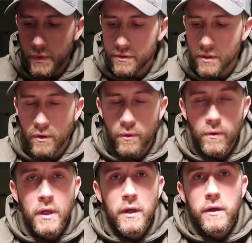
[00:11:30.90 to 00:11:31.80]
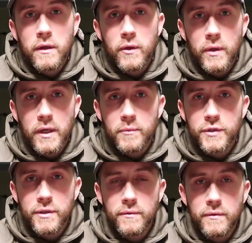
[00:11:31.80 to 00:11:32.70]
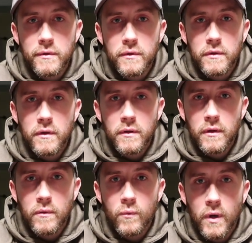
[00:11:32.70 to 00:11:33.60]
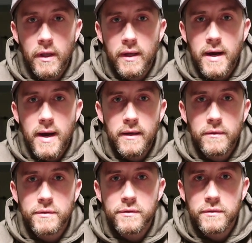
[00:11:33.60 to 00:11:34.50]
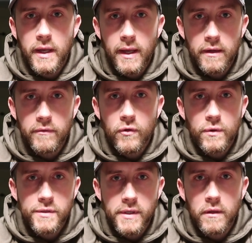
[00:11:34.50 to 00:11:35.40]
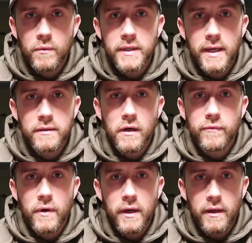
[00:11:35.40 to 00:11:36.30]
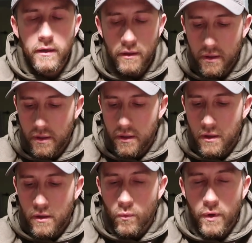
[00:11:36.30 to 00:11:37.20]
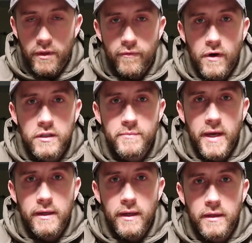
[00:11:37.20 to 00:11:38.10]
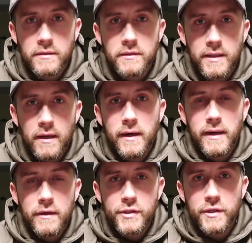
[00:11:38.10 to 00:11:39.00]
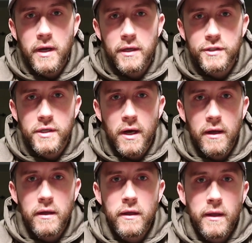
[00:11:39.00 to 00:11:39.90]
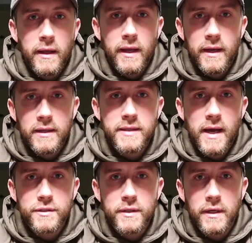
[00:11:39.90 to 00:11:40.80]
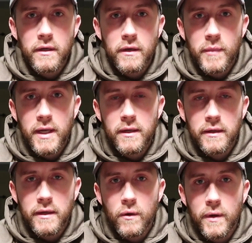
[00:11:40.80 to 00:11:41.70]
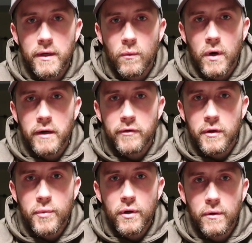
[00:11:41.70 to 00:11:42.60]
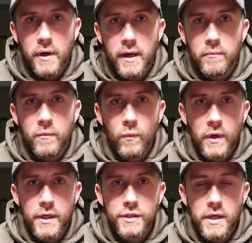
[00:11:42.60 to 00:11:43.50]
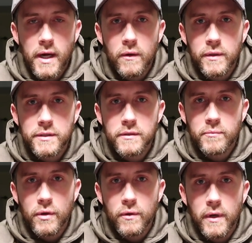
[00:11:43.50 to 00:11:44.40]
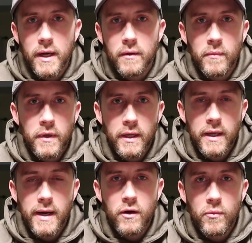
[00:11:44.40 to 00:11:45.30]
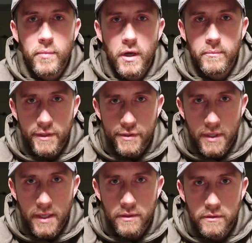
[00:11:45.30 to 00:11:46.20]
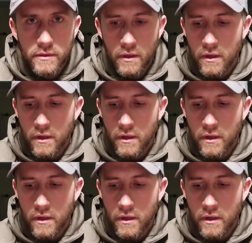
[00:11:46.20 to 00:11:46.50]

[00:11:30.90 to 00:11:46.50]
So you end up shooting one of the coyotes and of course the other one takes off running. What the Fox Bang does is it hears your gunshot and it's actually going to immediately go into whatever you program, which I always program coyote pup distress.